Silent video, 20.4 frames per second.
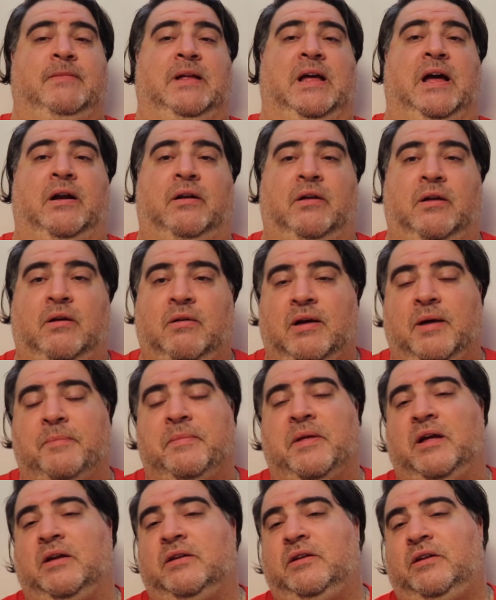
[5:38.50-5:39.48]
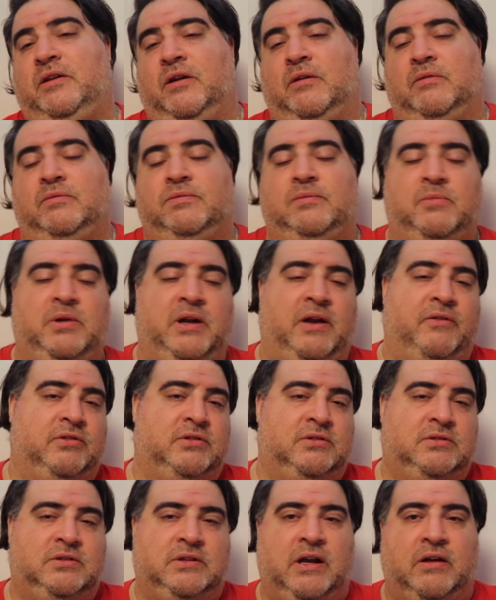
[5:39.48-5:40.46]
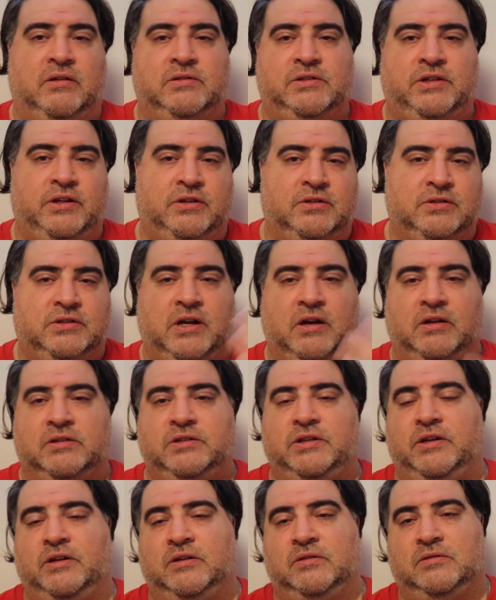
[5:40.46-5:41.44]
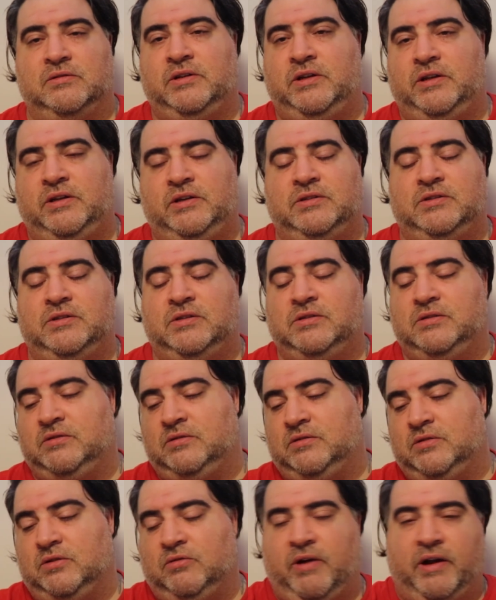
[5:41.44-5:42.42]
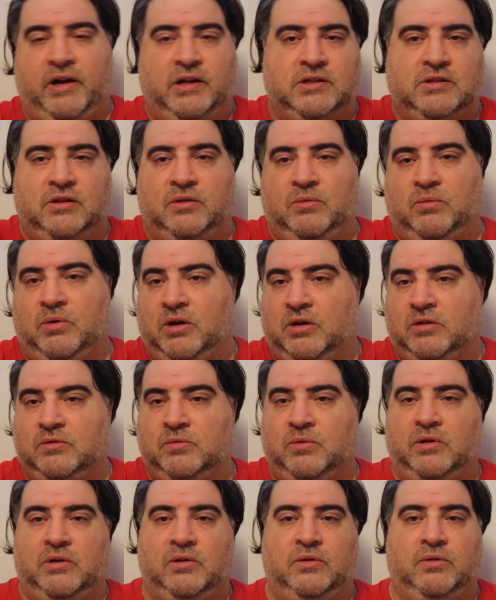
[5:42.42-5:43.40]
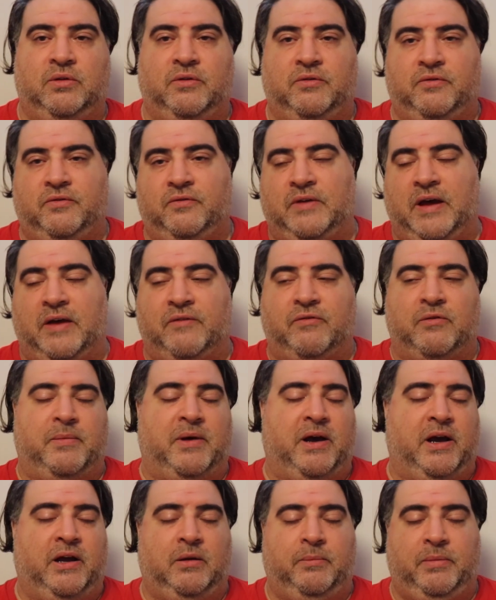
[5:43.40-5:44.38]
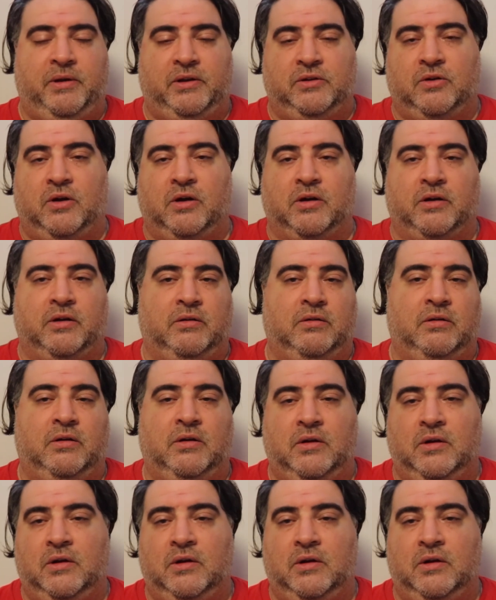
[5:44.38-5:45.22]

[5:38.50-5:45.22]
I don't know. I'm not, you know, whatever. Tarantino's Tarantino. He's the greatest in the world. Who the F am I to be talking?